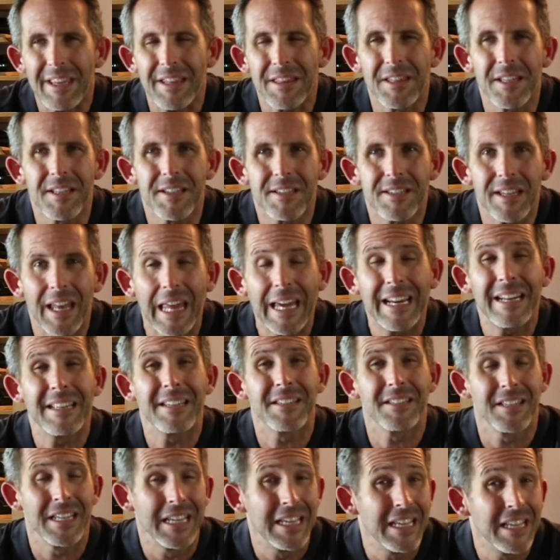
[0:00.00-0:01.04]
the
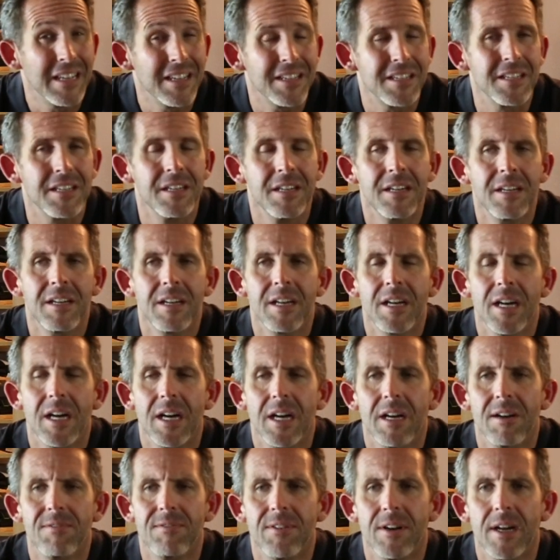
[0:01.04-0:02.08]
slightest hint
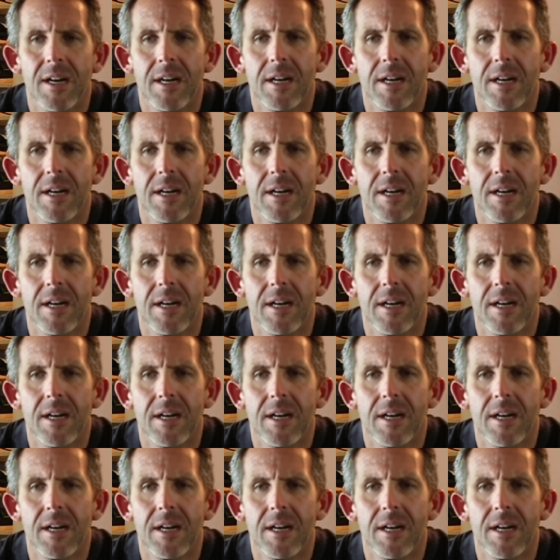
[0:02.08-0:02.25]
of